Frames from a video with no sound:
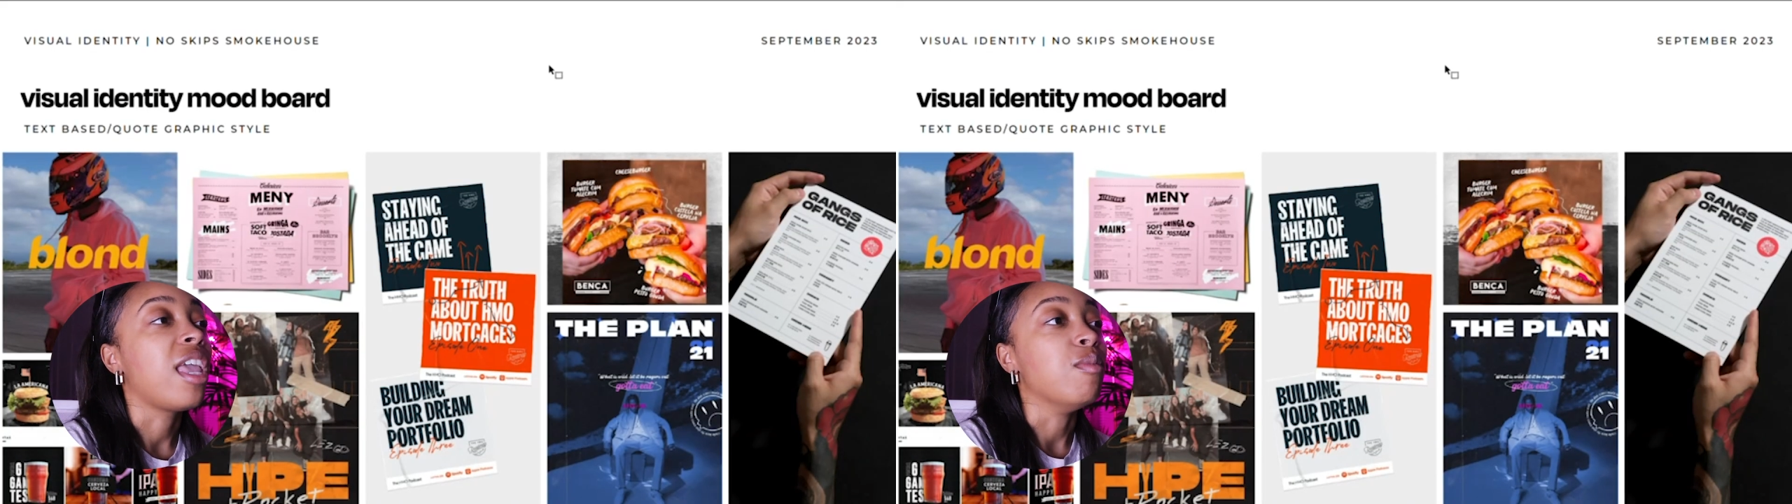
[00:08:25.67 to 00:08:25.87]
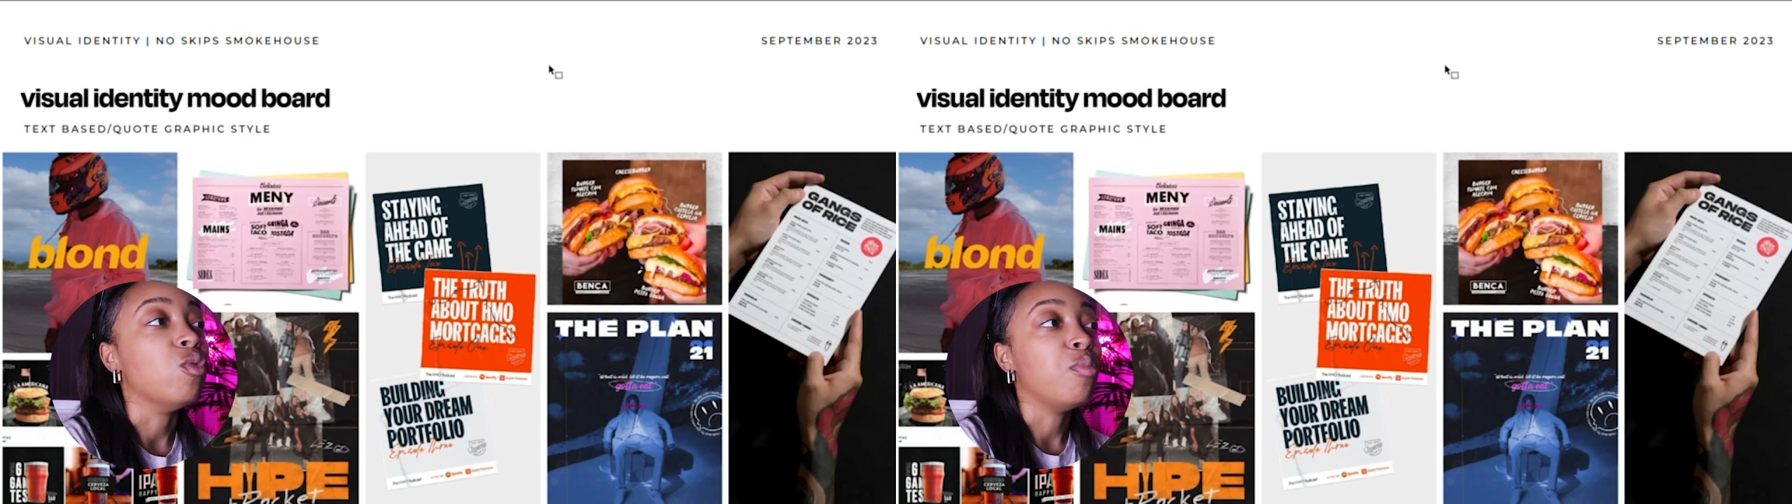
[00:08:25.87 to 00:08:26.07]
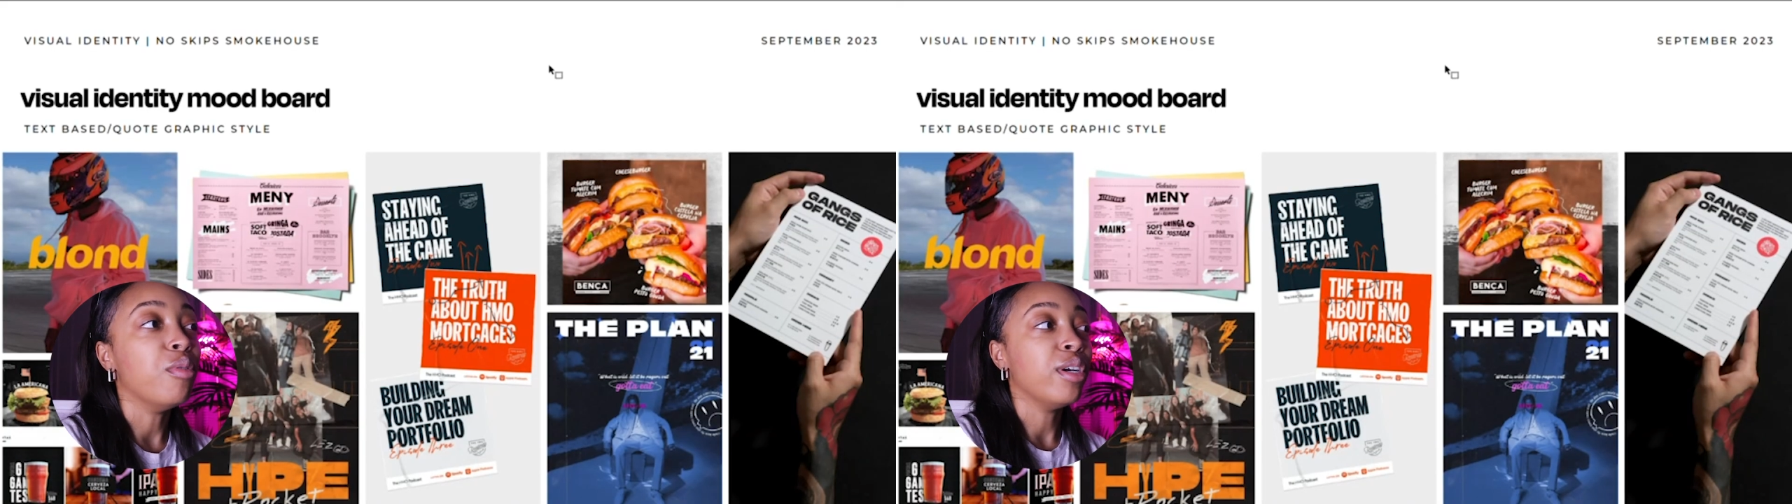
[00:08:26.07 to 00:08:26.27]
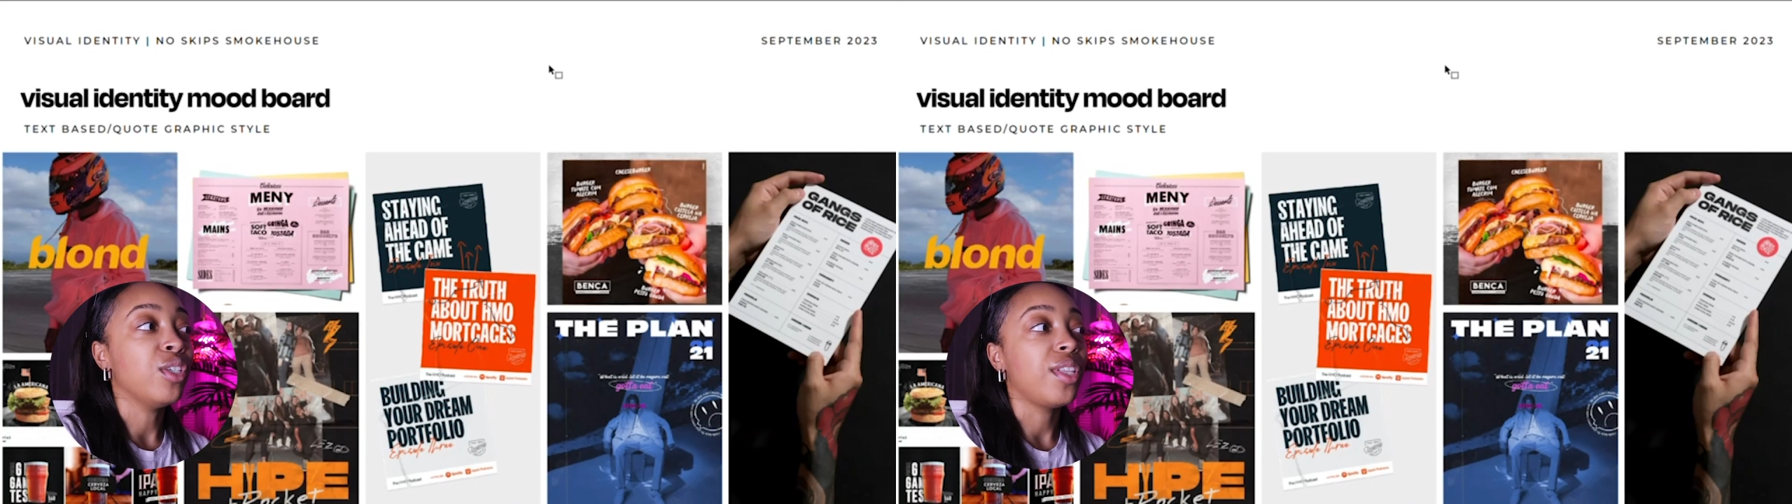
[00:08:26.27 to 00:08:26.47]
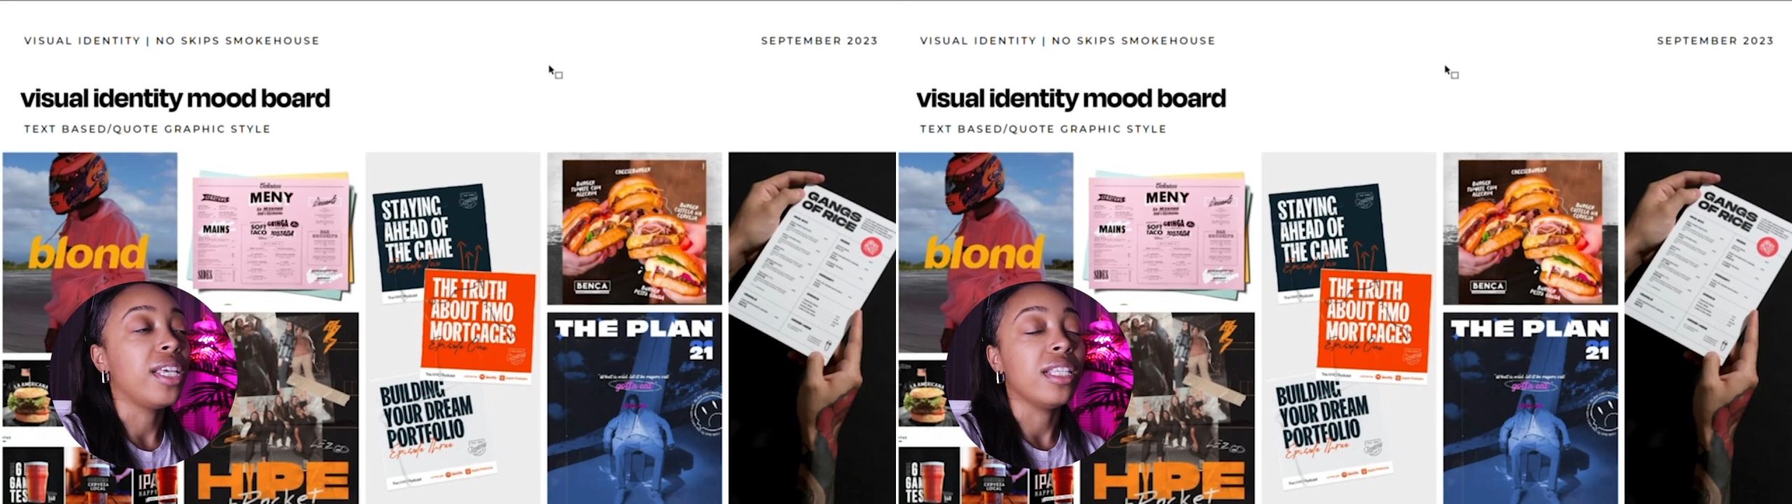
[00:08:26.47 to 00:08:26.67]
a mood board
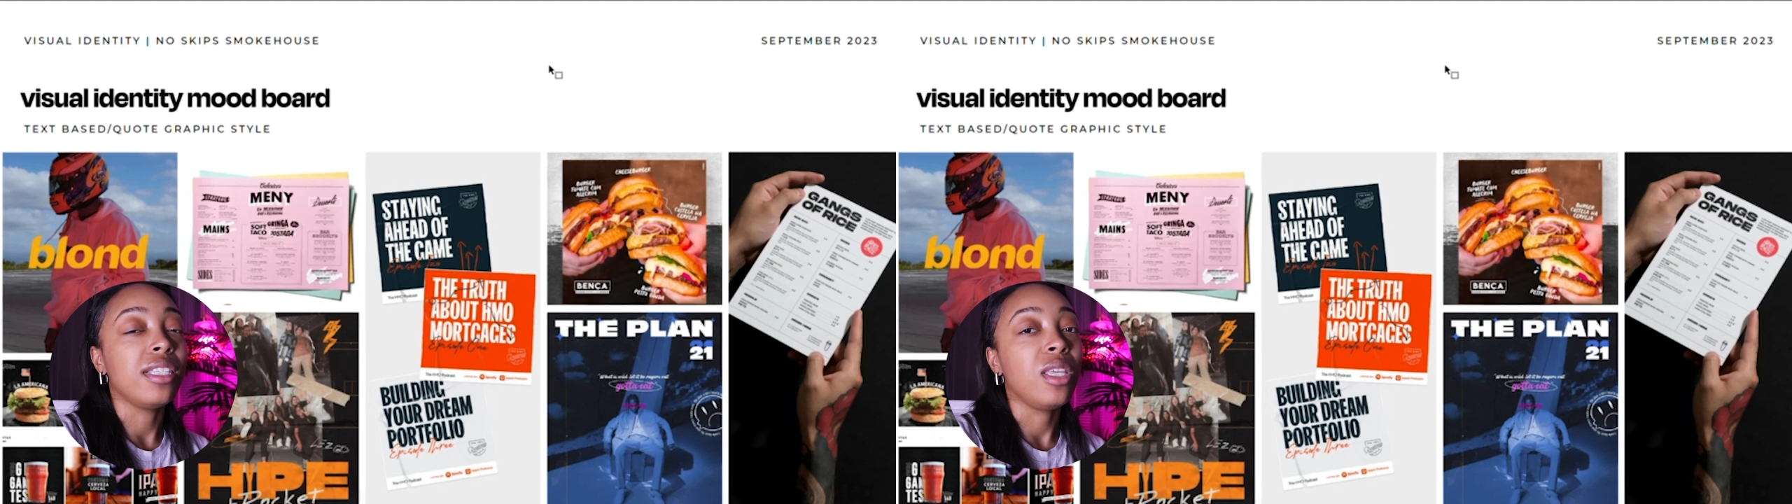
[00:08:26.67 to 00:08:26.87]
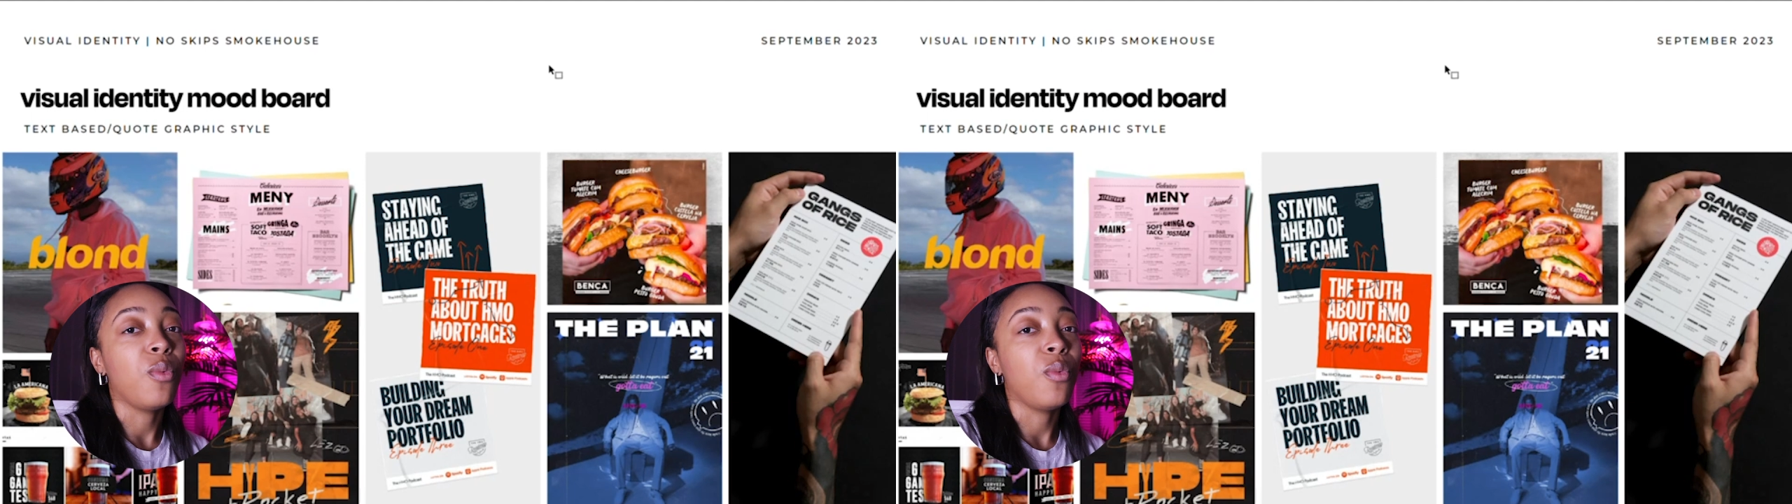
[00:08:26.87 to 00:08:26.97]
so they could see